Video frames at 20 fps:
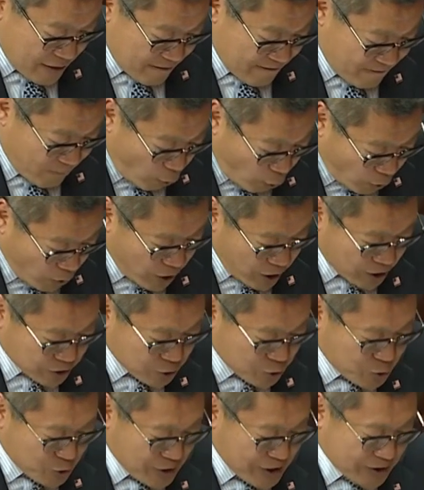
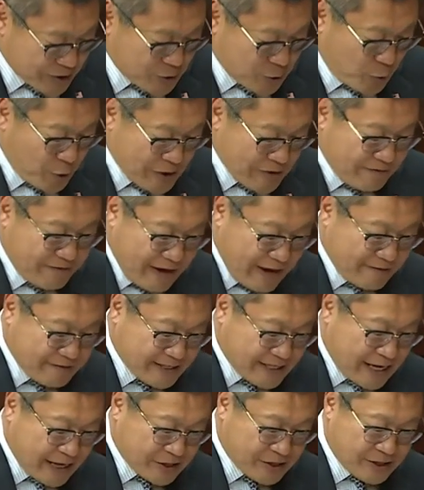425
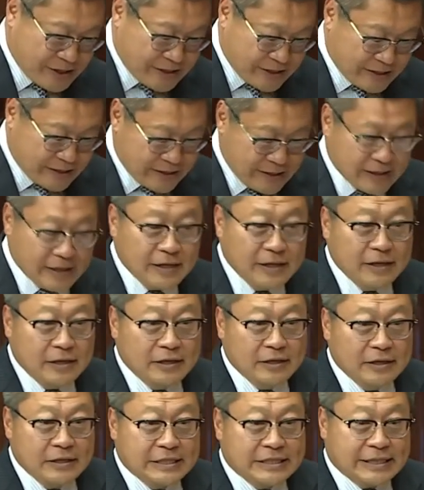sections,
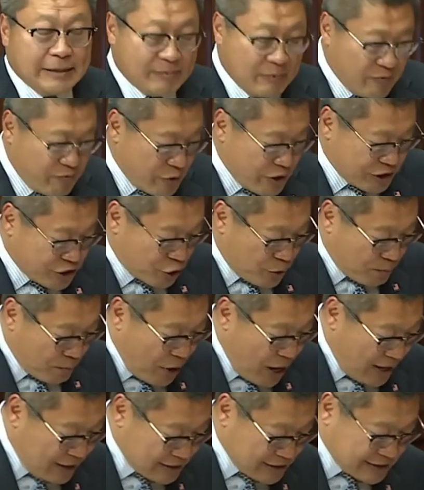some of which are
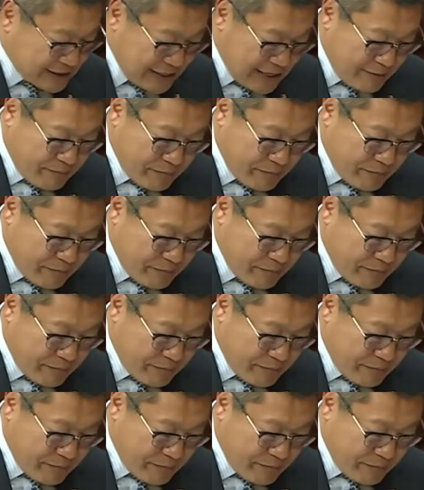policy